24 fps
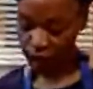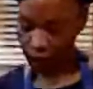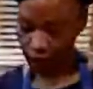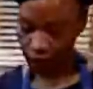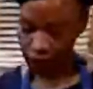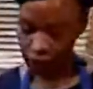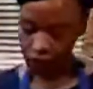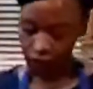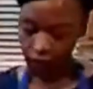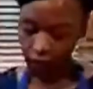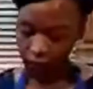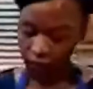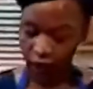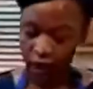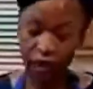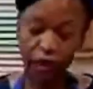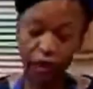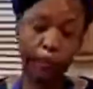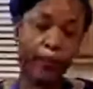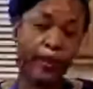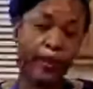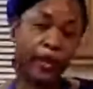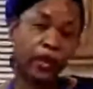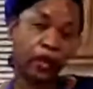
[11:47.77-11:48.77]
sweet potato
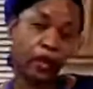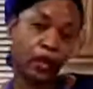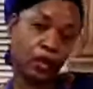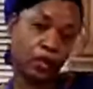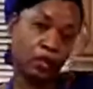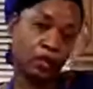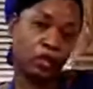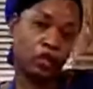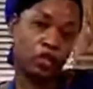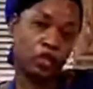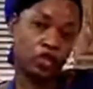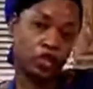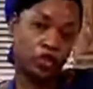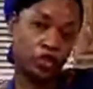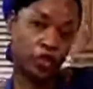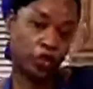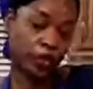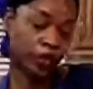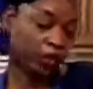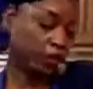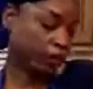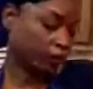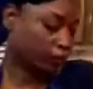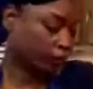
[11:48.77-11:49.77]
peanut
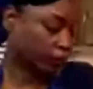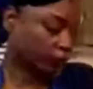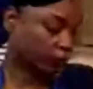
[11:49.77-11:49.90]
stew.